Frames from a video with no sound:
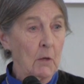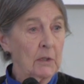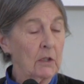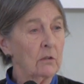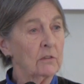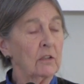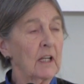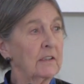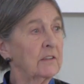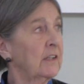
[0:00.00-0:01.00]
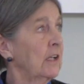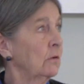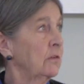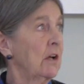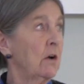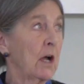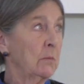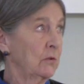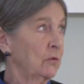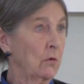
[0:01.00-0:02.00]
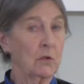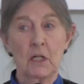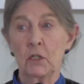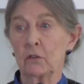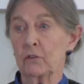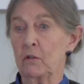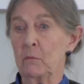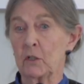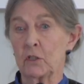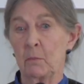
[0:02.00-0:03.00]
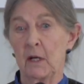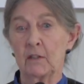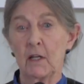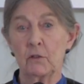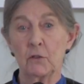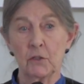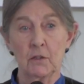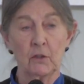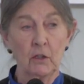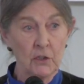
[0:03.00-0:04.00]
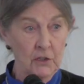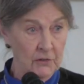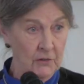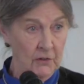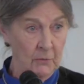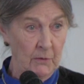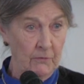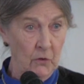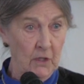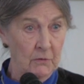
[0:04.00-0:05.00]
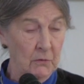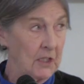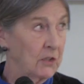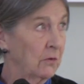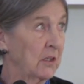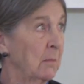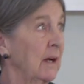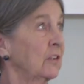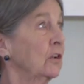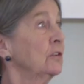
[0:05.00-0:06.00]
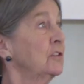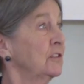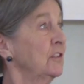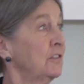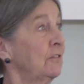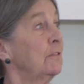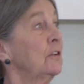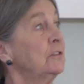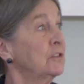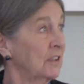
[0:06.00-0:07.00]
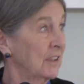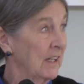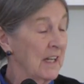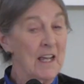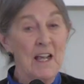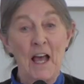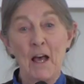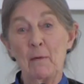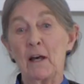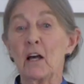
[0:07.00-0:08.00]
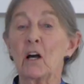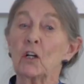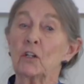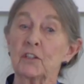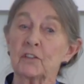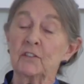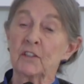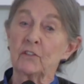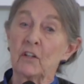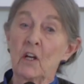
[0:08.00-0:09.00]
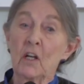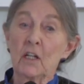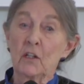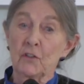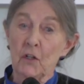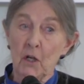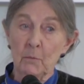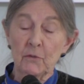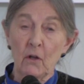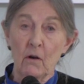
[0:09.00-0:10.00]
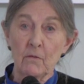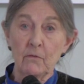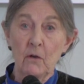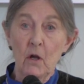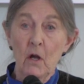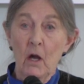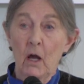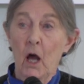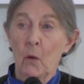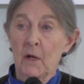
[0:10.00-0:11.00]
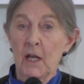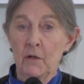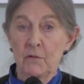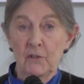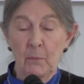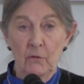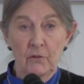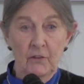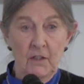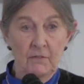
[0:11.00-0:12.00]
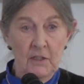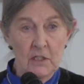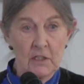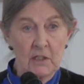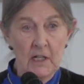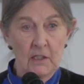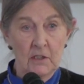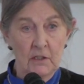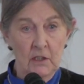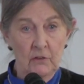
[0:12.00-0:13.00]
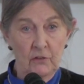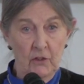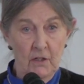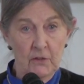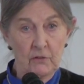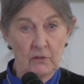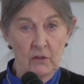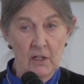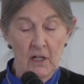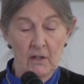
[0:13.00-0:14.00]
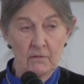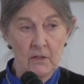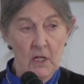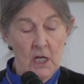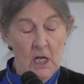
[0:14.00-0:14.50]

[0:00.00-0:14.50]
But I'd also like to say, although I was talking not so much about evolution of consciousness before, I was really talking about the consciousness of evolution, about how consciousness in terms of aware and responsive, interconnected and service and love,